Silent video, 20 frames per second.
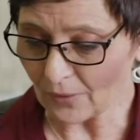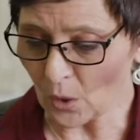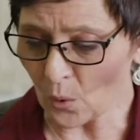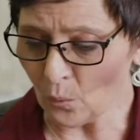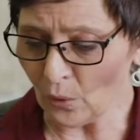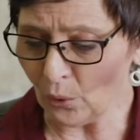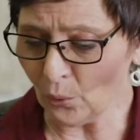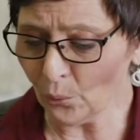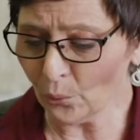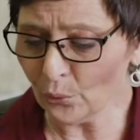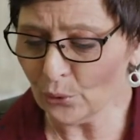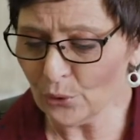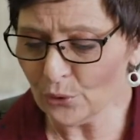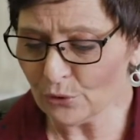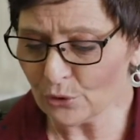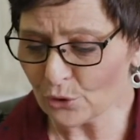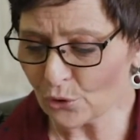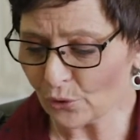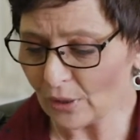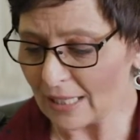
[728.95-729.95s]
Well,
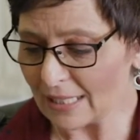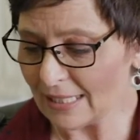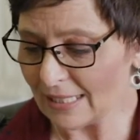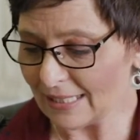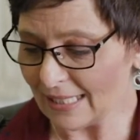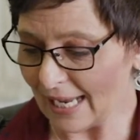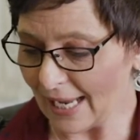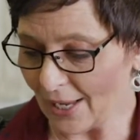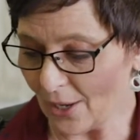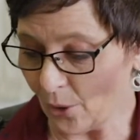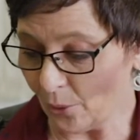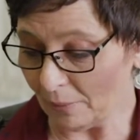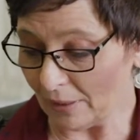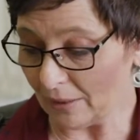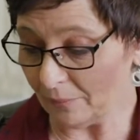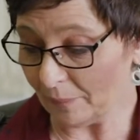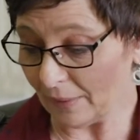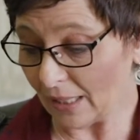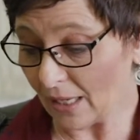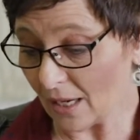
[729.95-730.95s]
Ruth trusts
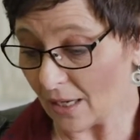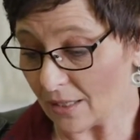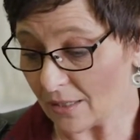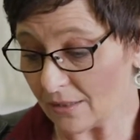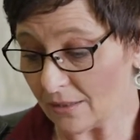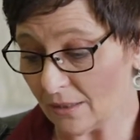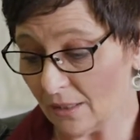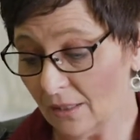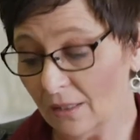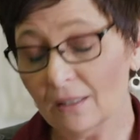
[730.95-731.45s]
Naomi because